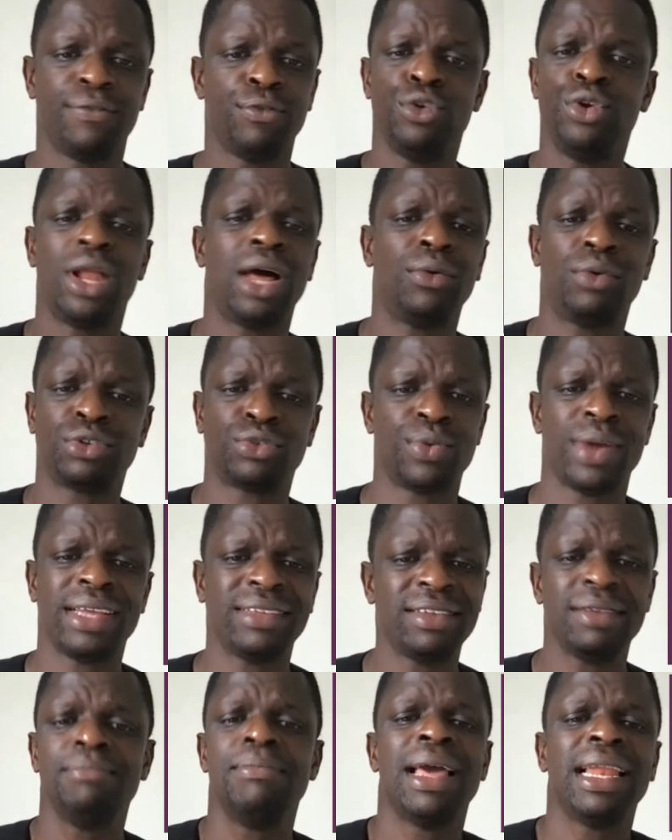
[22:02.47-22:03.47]
If Eula was
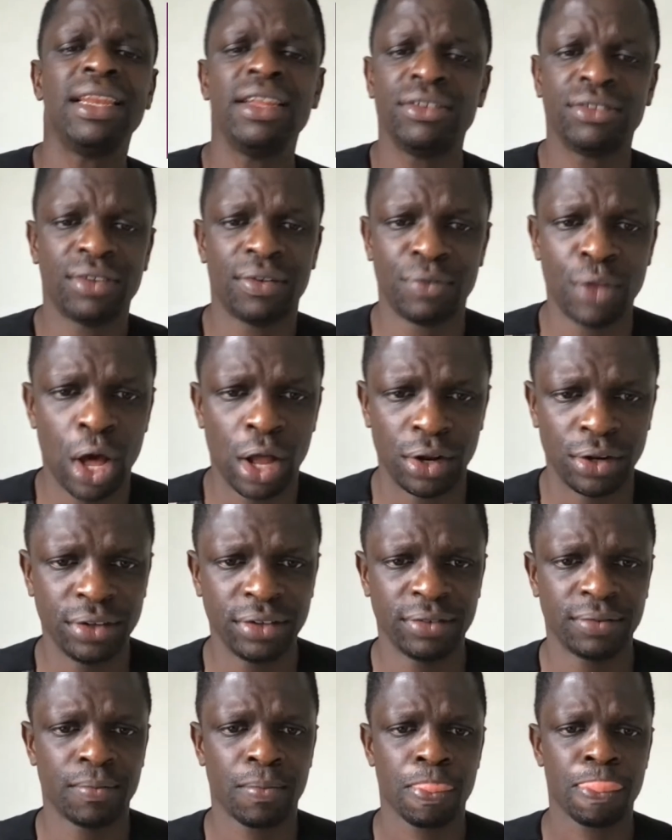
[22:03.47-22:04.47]
raising millions of
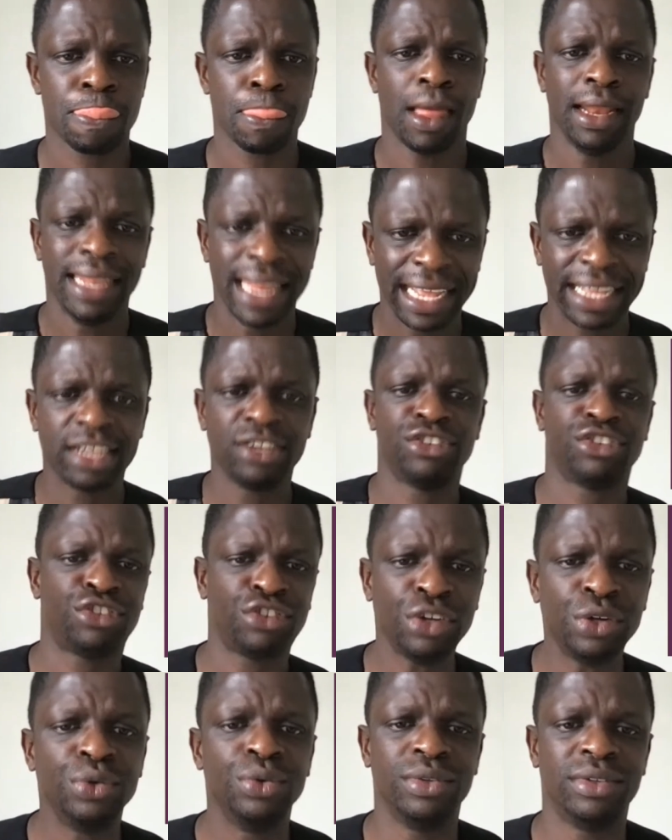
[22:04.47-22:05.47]
dollars, like it
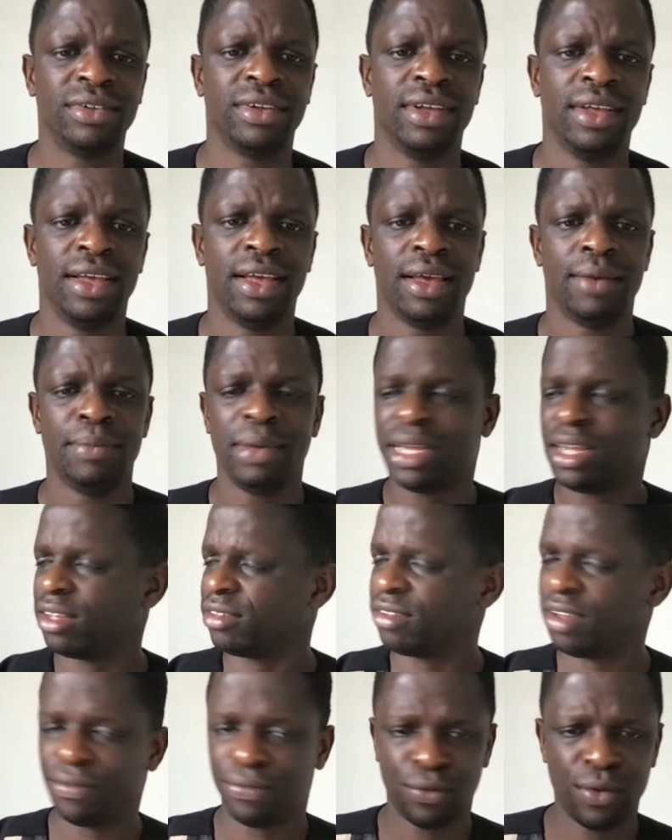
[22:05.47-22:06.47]
should,
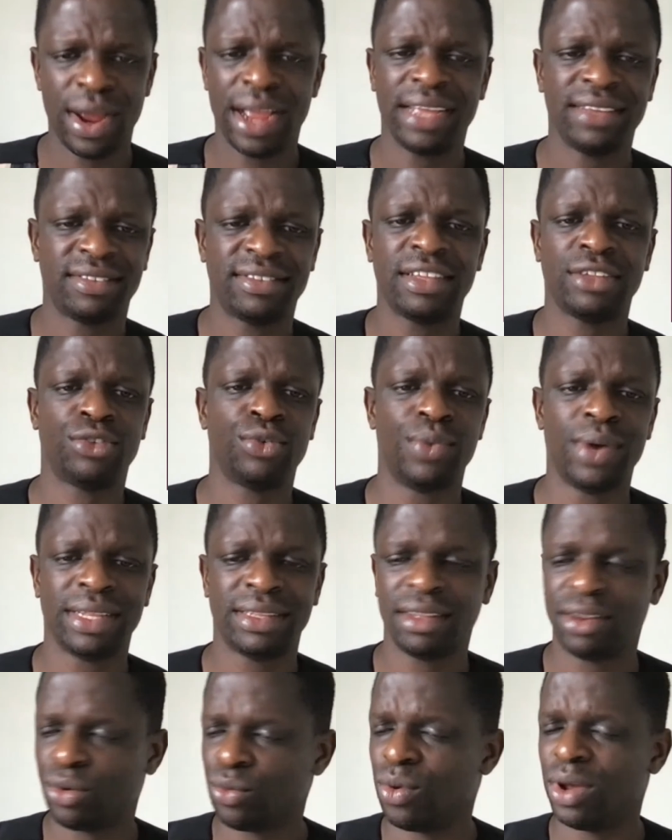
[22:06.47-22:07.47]
because of where it's
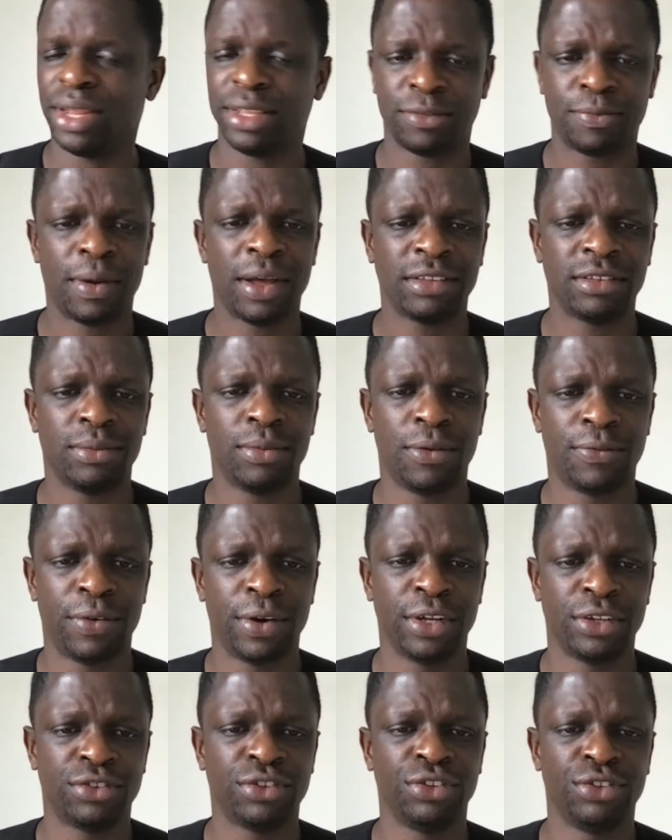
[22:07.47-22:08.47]
situated and what it's possible
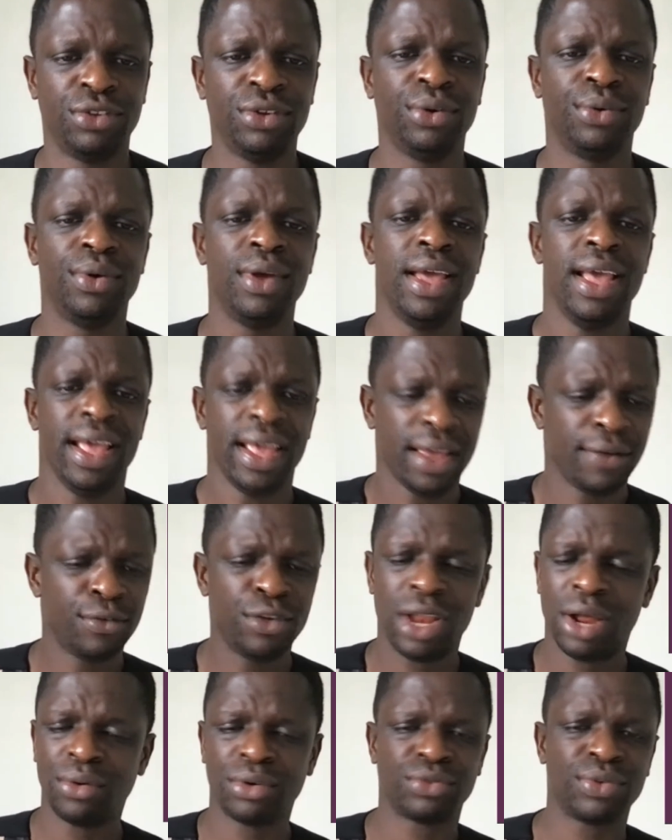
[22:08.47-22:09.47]
for it to do, if
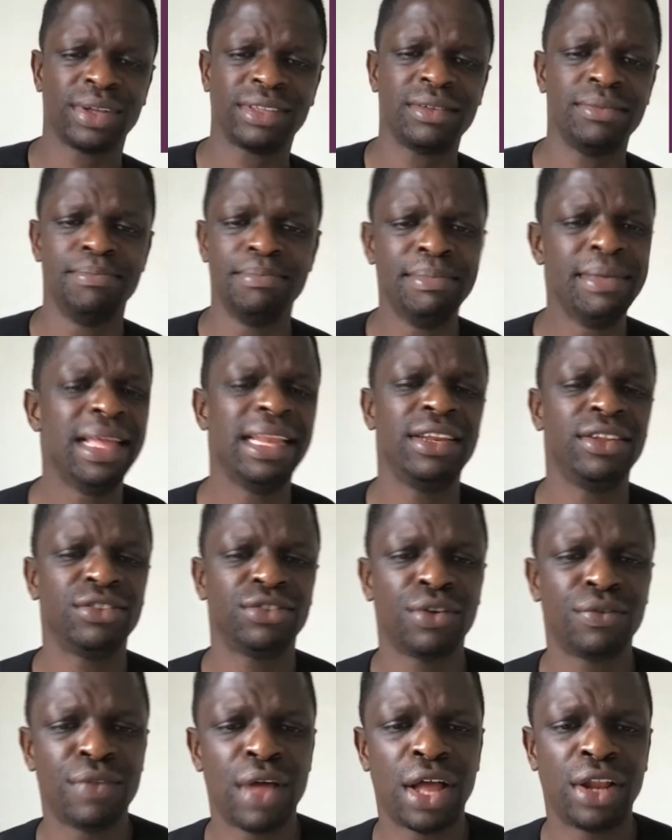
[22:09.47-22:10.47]
Eula was raising
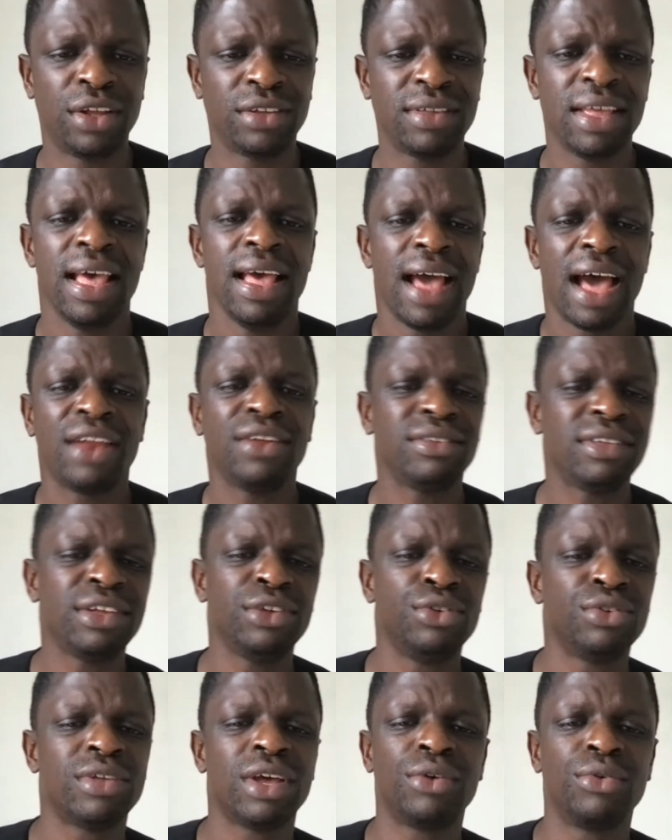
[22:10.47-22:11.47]
millions of dollars, I don't
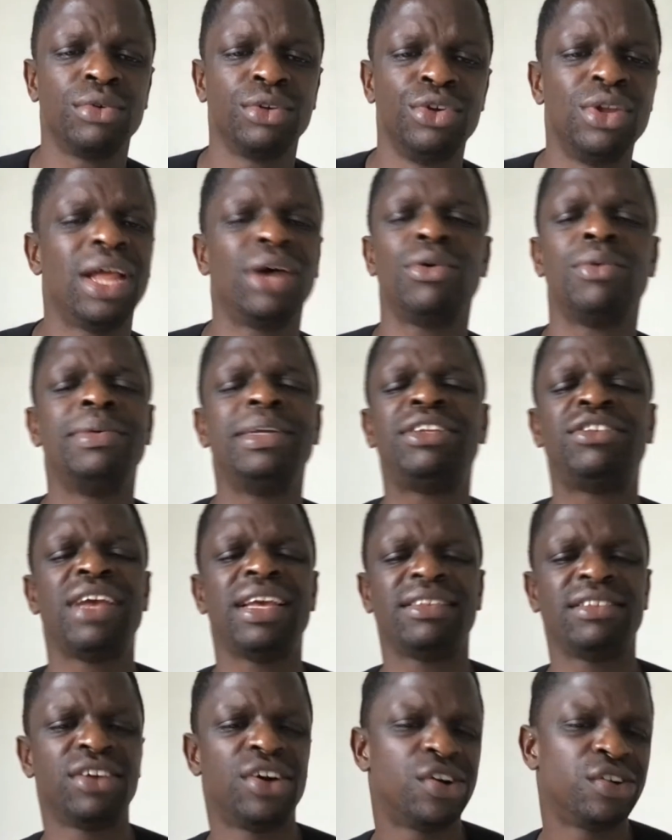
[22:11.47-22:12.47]
think Eula would be
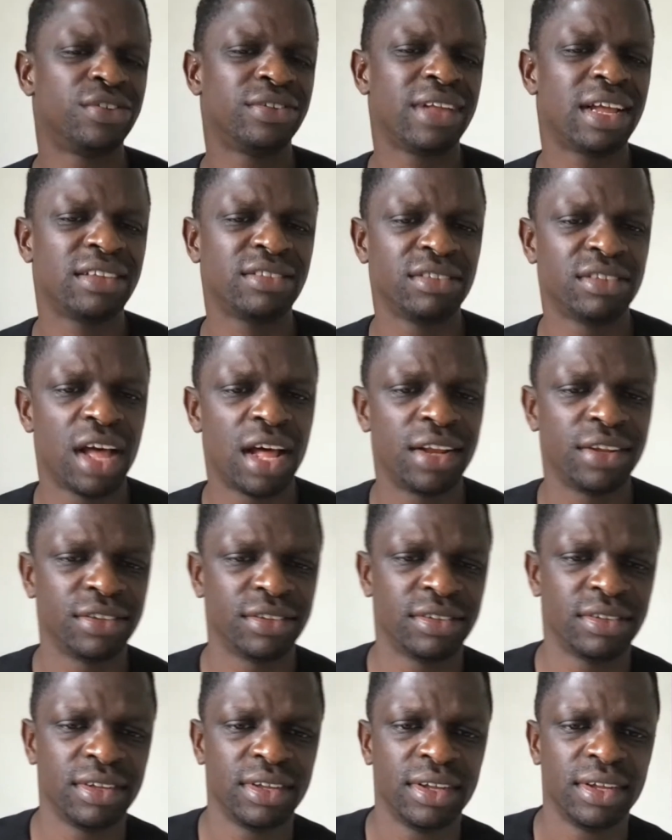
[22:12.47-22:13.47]
chasing
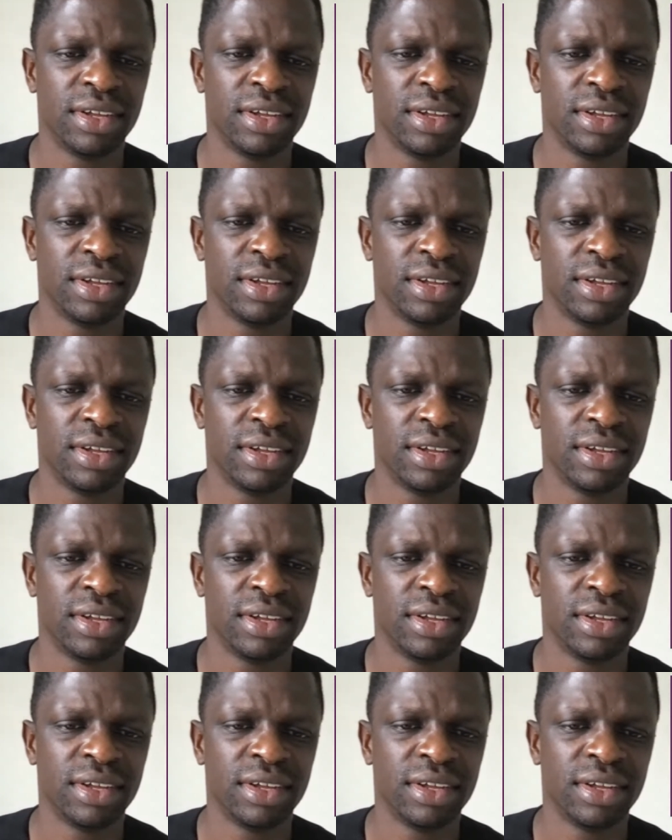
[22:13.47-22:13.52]
$100,000